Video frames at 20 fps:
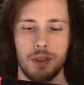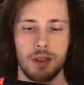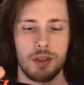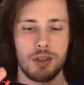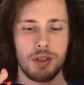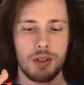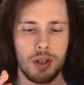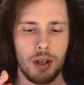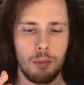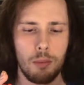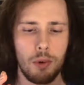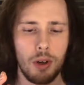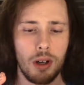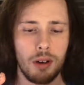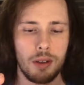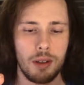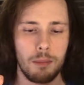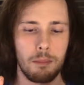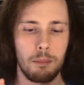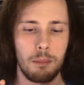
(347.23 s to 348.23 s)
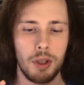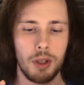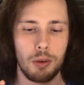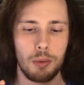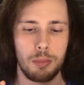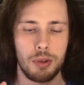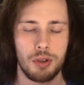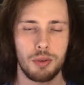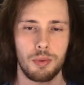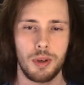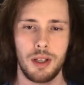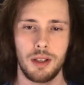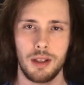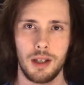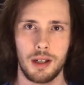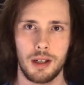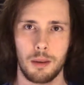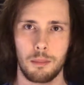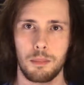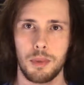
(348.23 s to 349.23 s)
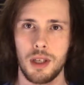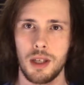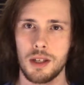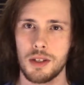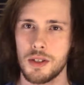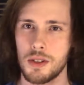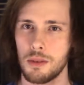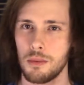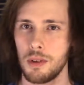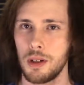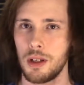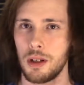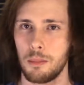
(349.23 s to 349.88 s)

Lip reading: somewhere in the middle between like a PS3